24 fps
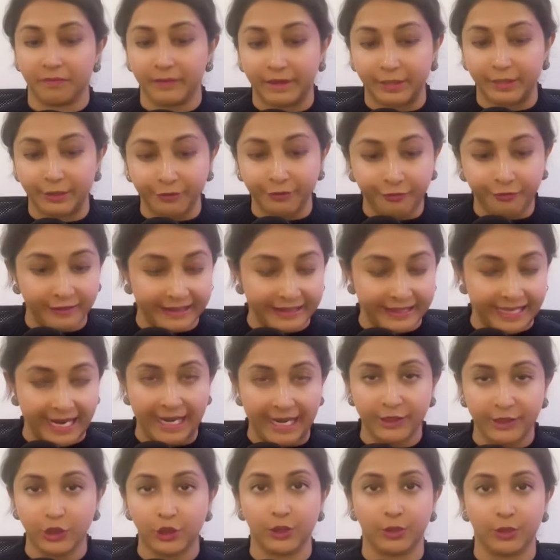the
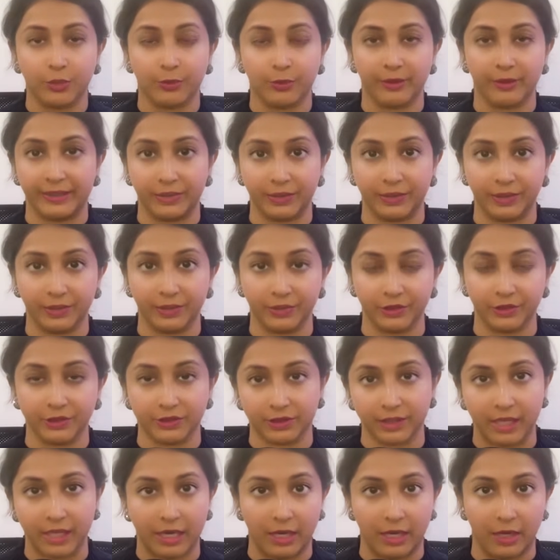financial
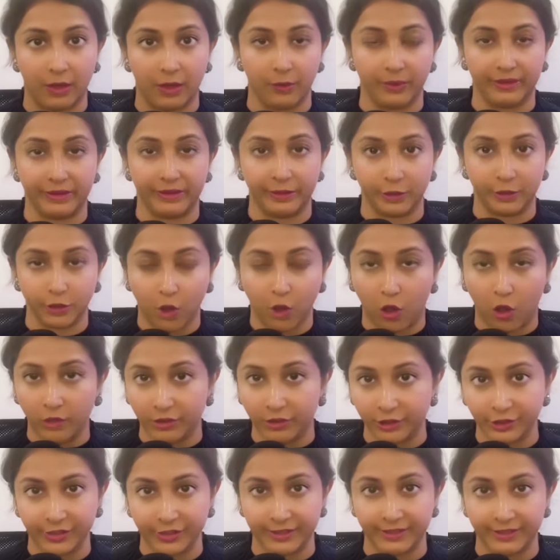rails with the
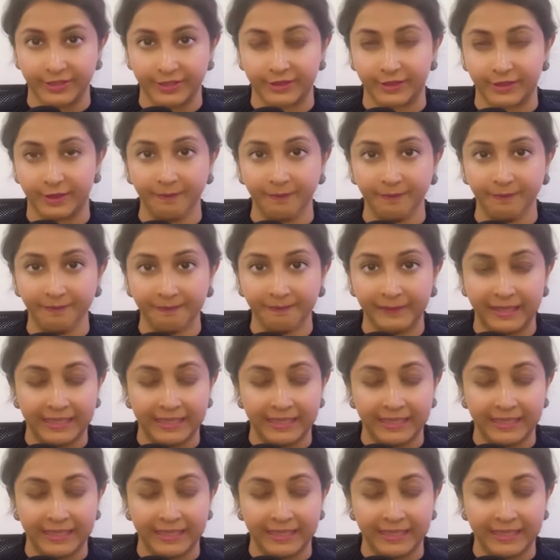dollar system.